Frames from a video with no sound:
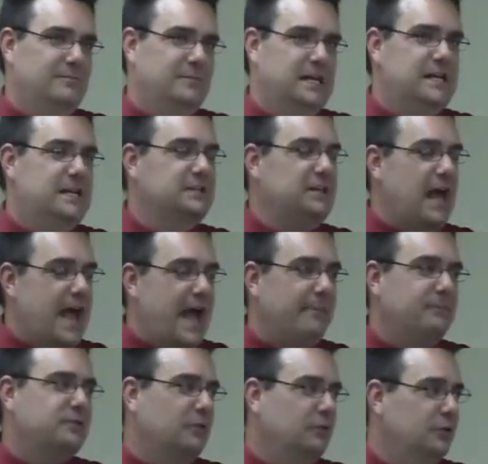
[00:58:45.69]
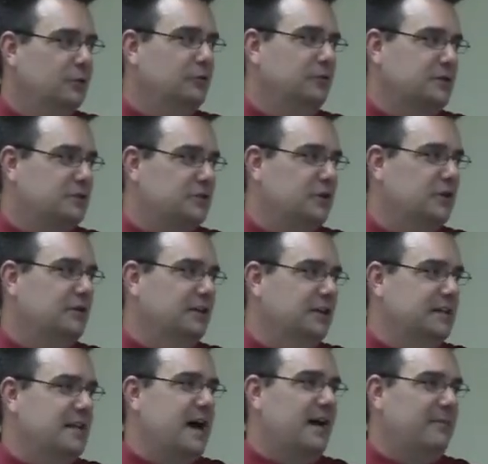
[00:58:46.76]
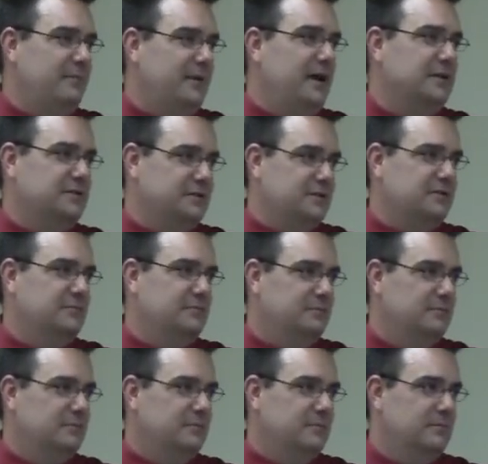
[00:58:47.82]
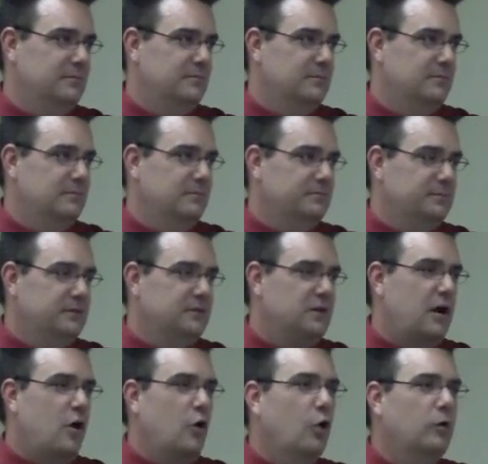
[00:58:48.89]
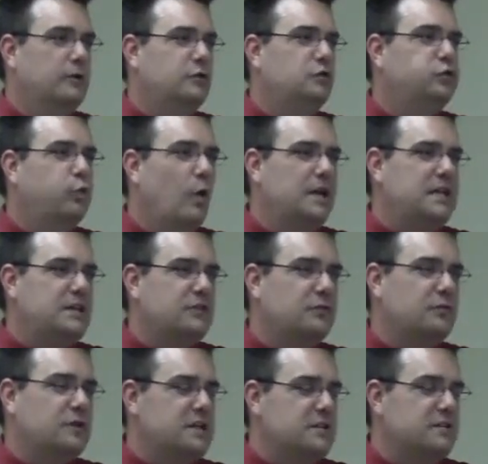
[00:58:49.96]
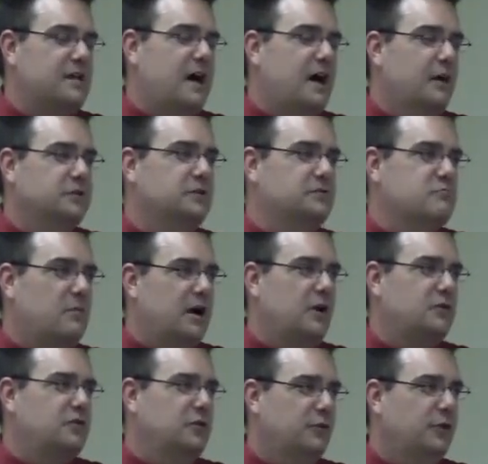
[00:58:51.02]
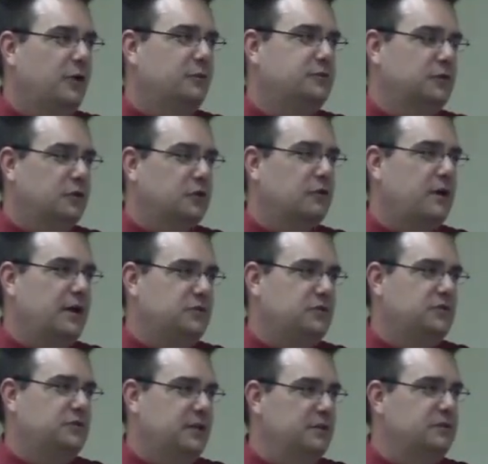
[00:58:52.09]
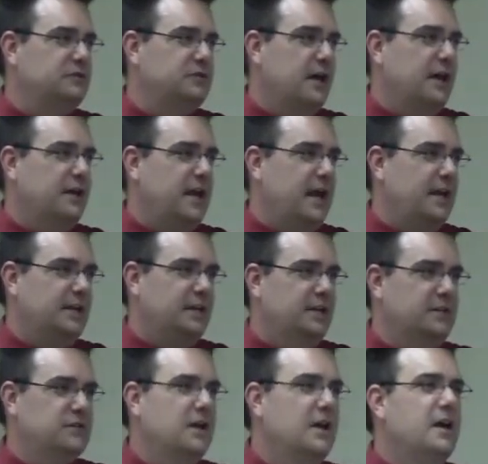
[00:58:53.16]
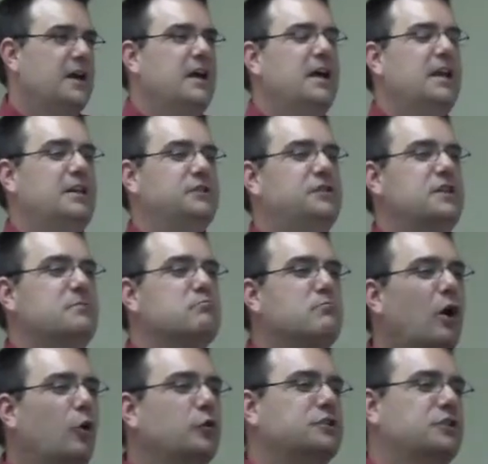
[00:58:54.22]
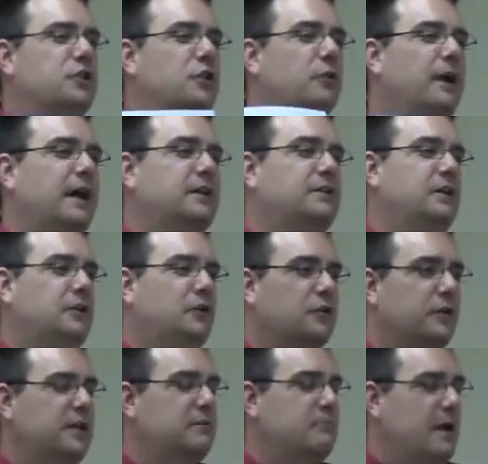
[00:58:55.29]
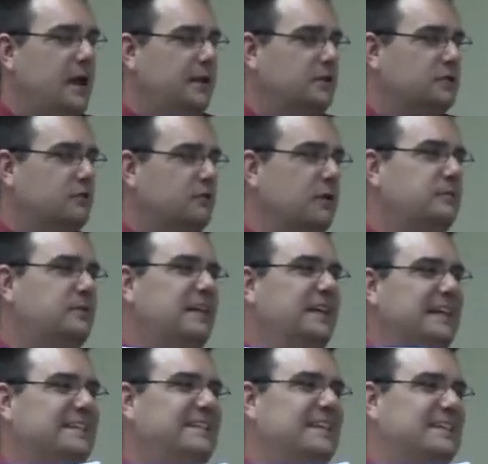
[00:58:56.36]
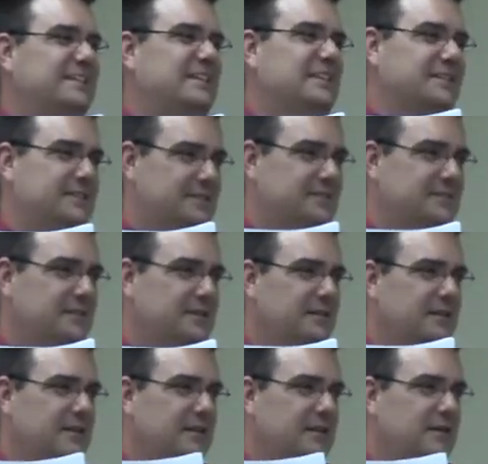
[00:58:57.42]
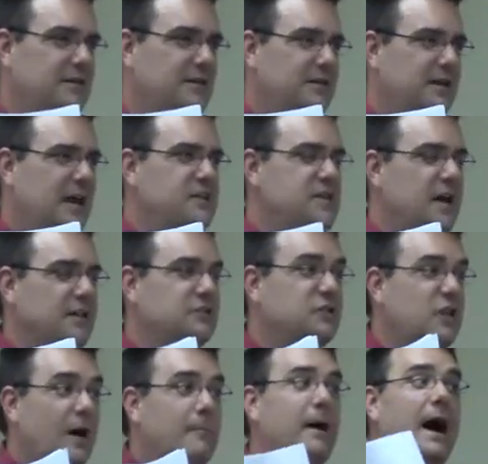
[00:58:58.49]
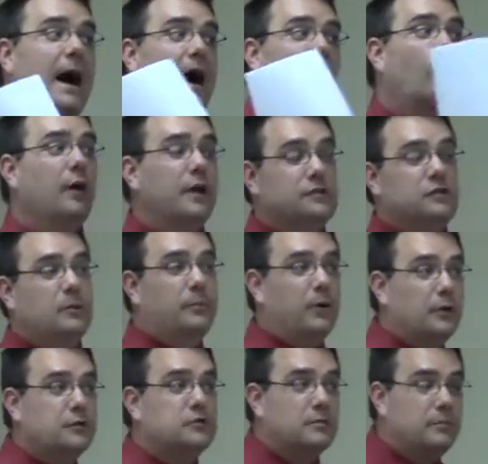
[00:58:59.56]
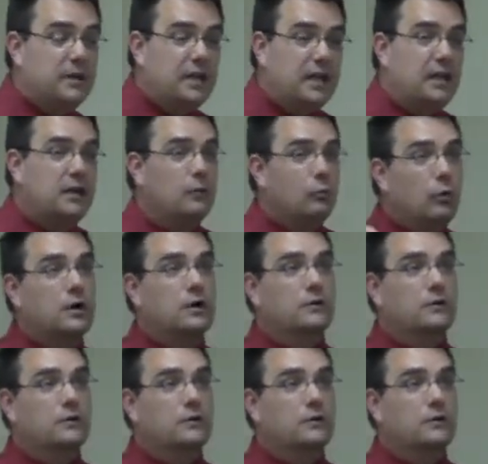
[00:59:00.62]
It is absolutely certainly not best. There are over 23,000 marginal notes and corrections in Sinaiticus. It is the most corrected Greek manuscript in existence. And yet somehow it's supposed to be one